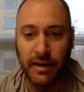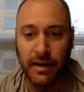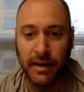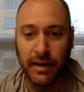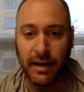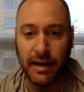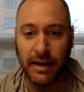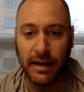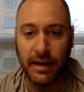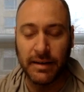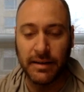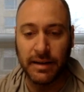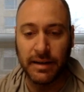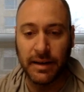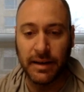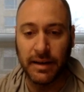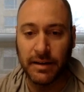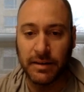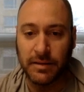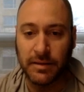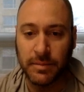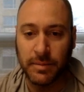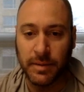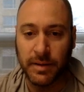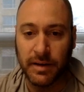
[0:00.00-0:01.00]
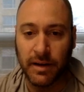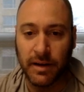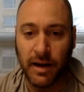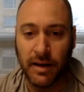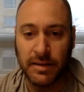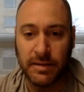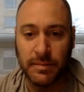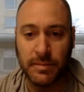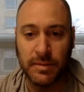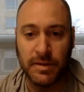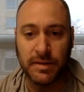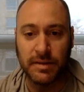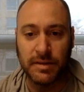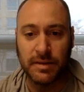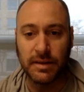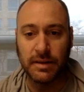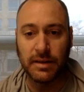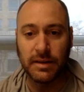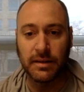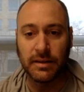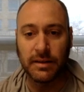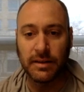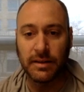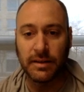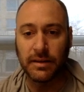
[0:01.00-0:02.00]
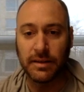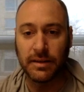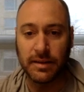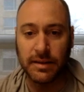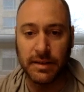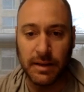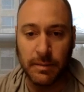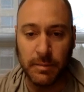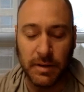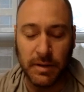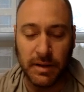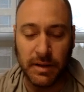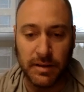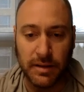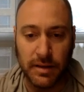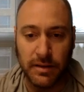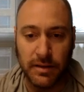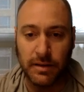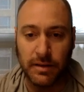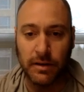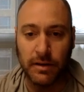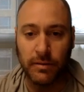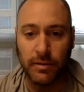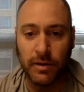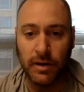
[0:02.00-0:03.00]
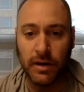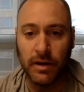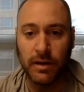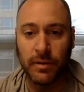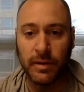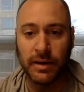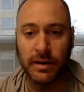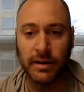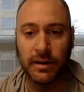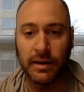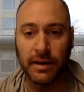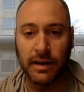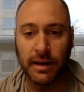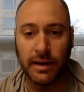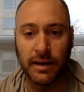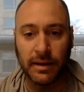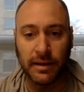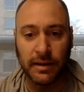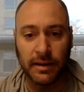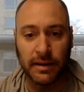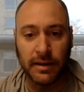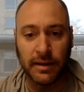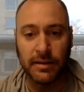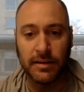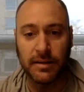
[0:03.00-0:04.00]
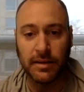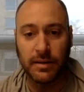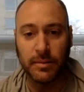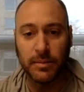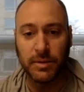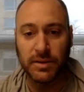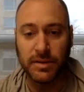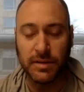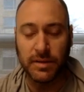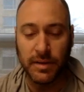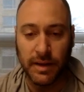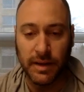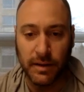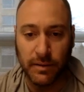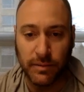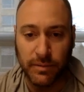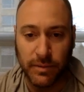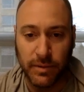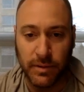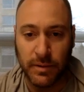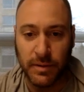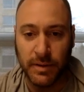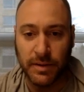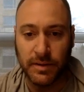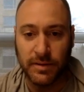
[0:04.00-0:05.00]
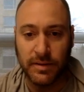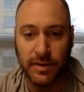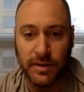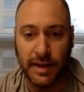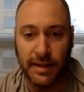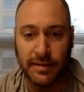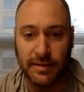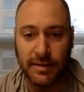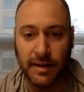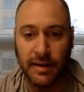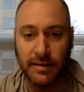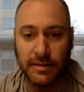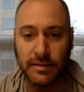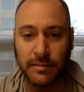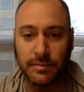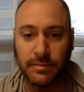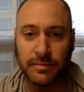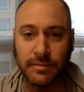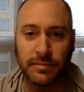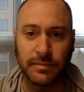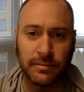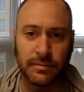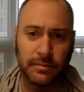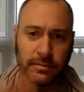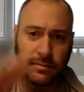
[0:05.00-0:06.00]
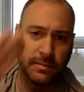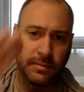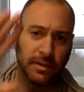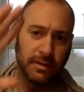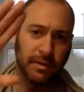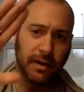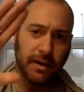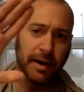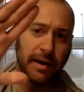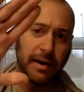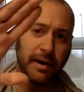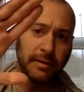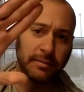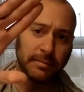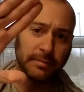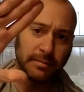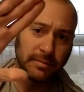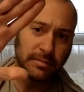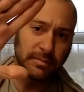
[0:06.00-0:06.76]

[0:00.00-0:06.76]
And it's been awesome to see the team continue to grow and continue to push the needle forward. So that's awesome. Right here.